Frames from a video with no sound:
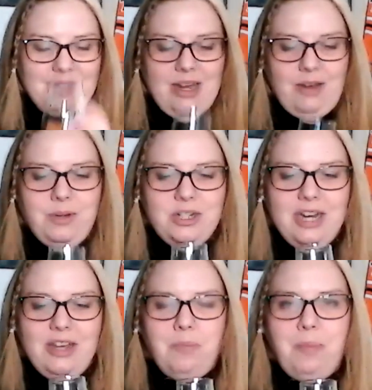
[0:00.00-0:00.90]
I wish I
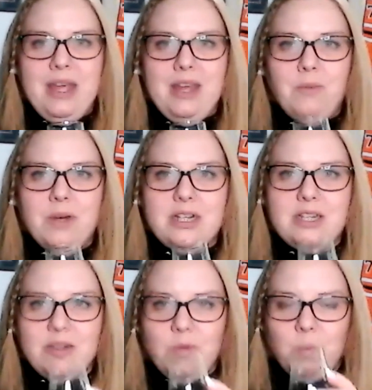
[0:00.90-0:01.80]
could pin what
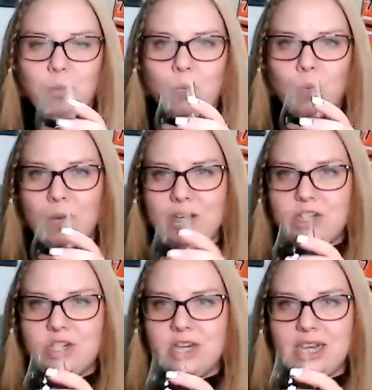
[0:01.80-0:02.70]

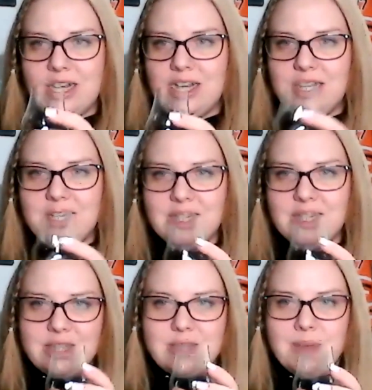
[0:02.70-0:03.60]
which uh
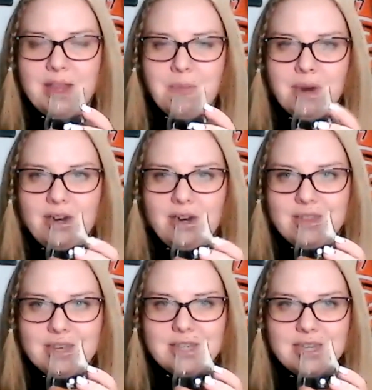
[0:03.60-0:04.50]
smelly marker
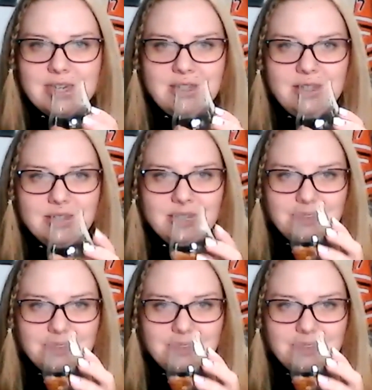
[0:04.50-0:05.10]
this is.